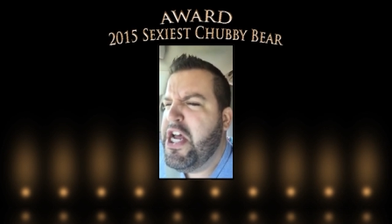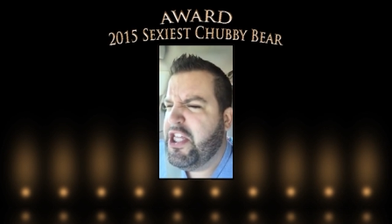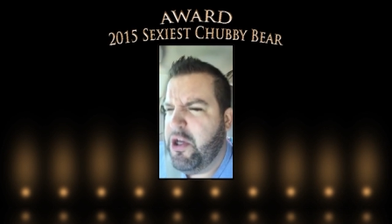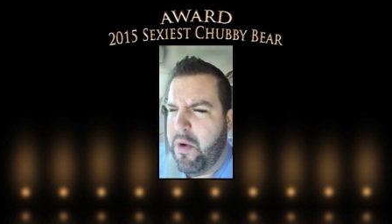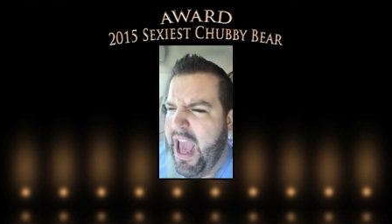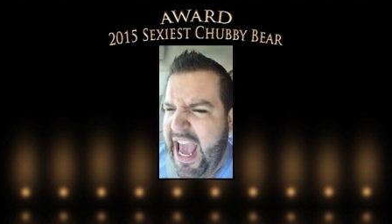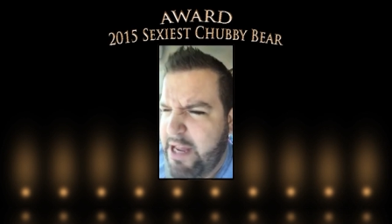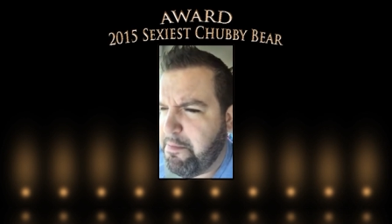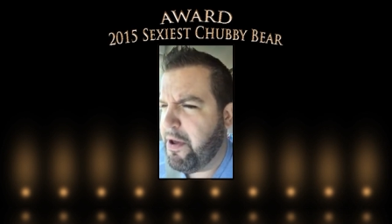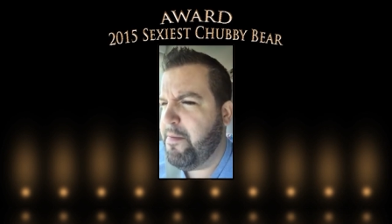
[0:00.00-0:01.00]
You
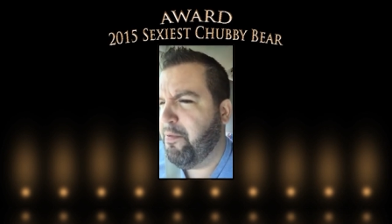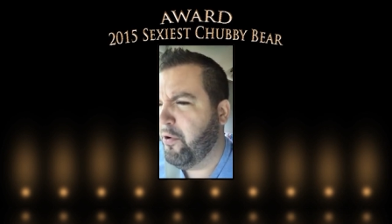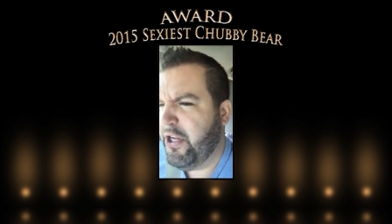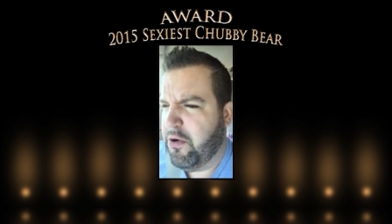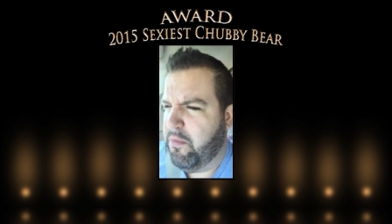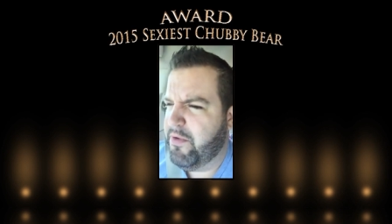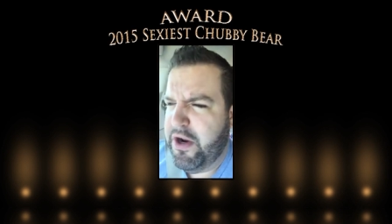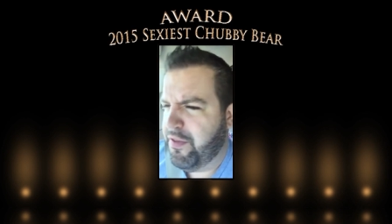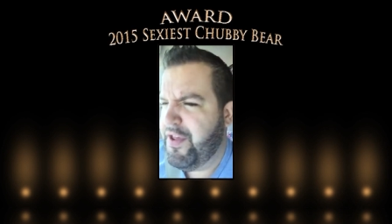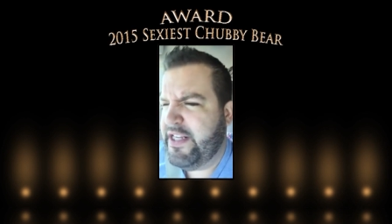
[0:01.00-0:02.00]
hate people, you're
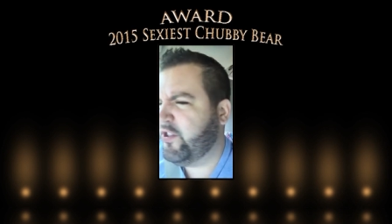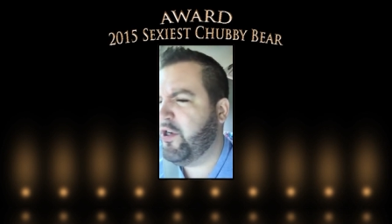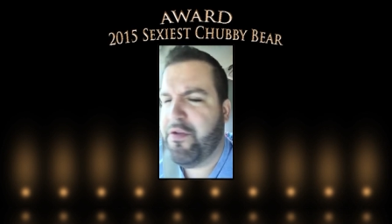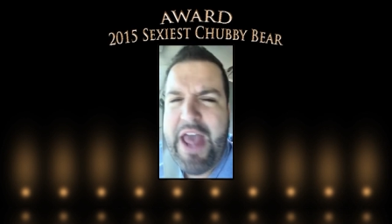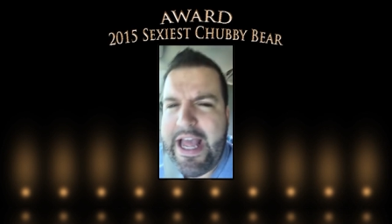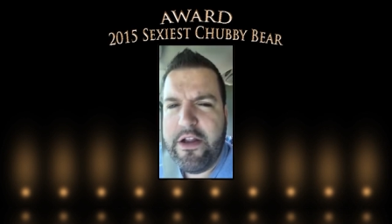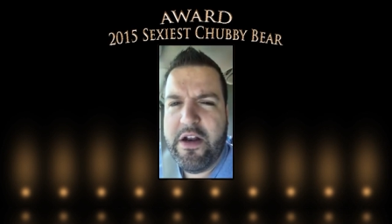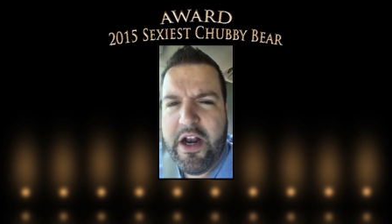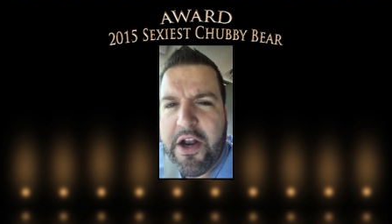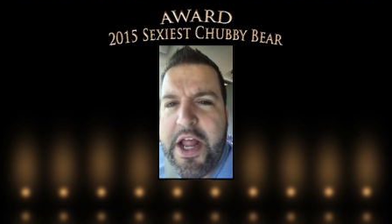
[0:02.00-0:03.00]
this, you're that, you
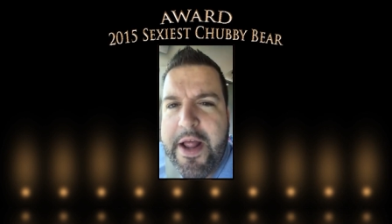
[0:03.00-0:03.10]
know.